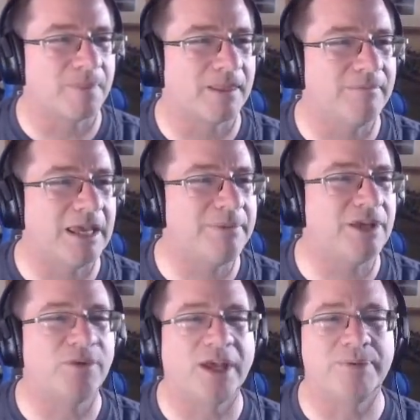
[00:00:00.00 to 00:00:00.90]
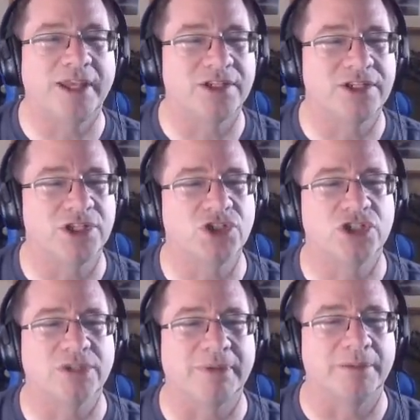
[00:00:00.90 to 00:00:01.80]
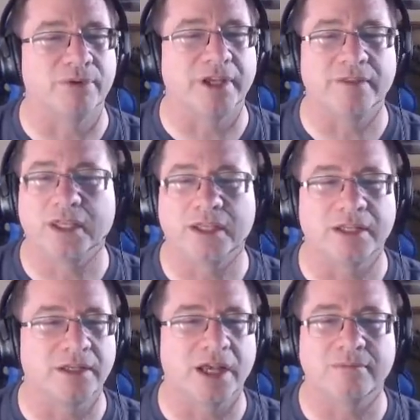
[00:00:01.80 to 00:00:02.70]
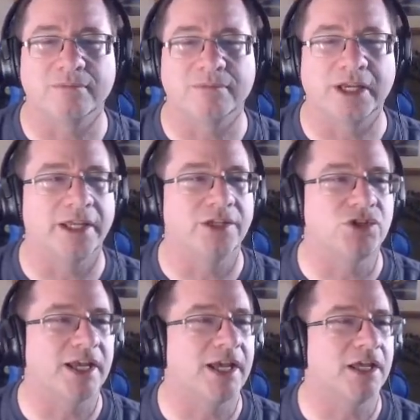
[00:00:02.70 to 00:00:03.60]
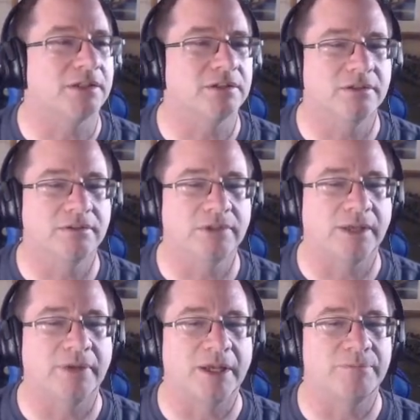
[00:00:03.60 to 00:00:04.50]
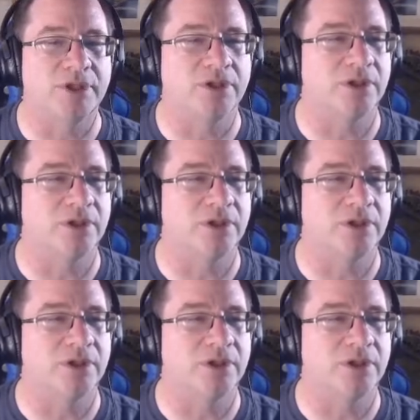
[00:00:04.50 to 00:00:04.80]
Maybe if I paid attention to my breathing and not my chat, that might be a good